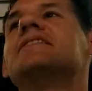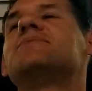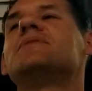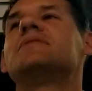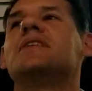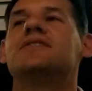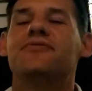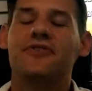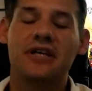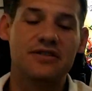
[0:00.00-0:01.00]
one's such a
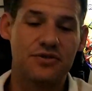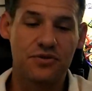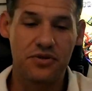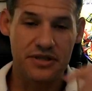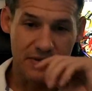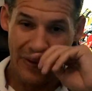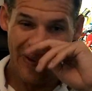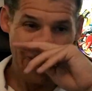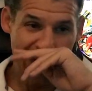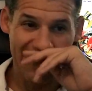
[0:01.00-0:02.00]
funny story.
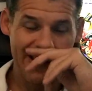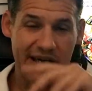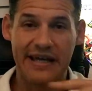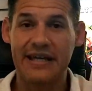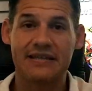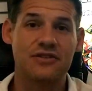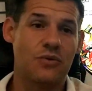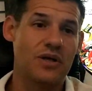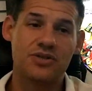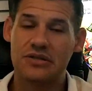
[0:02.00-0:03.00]
So I get this
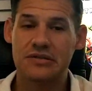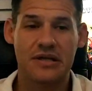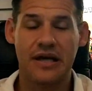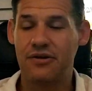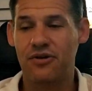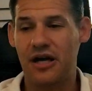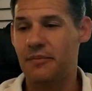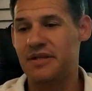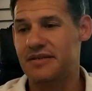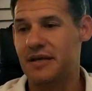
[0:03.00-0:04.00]
question, I don't know how
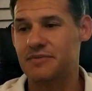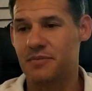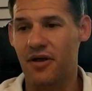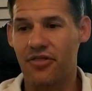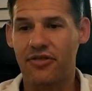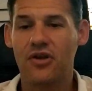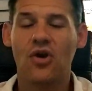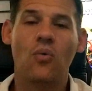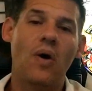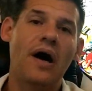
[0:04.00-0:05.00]
many times a month.
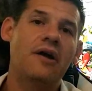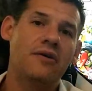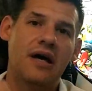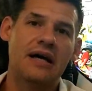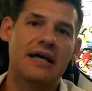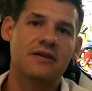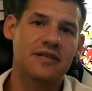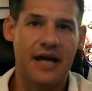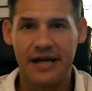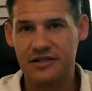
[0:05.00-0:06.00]
Why are Knockout's
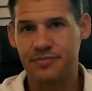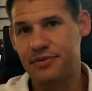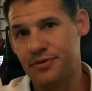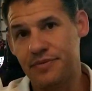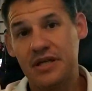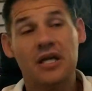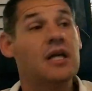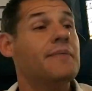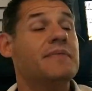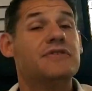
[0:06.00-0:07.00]
eyes blue?
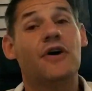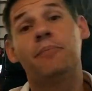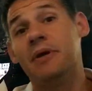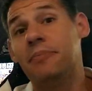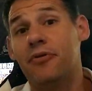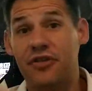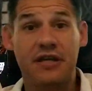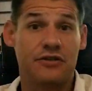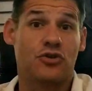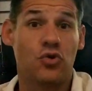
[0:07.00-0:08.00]
Some people think
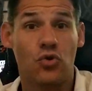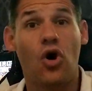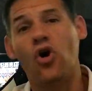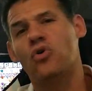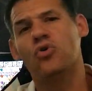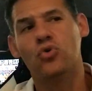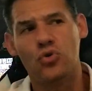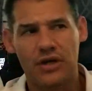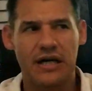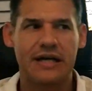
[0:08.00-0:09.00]
it's cool. Oh, cool,
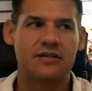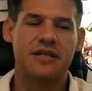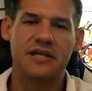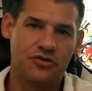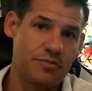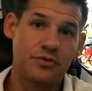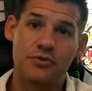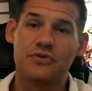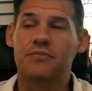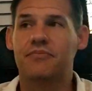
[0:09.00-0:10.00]
Knockout's eyes are
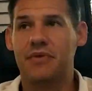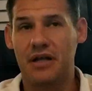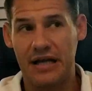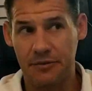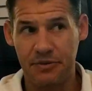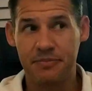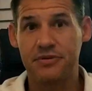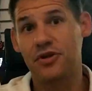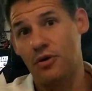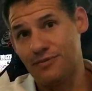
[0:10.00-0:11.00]
blues. A lot of people
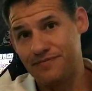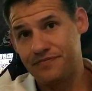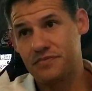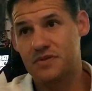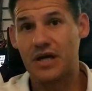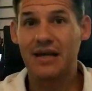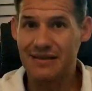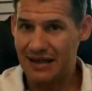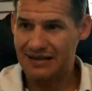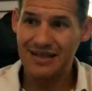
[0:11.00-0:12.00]
don't. So I
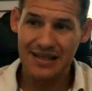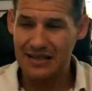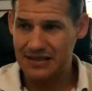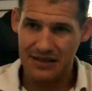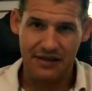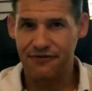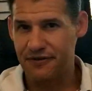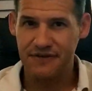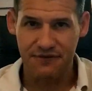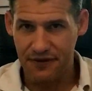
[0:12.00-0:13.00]
think it's like
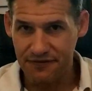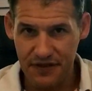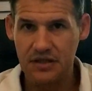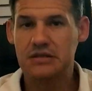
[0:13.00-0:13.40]
50-50,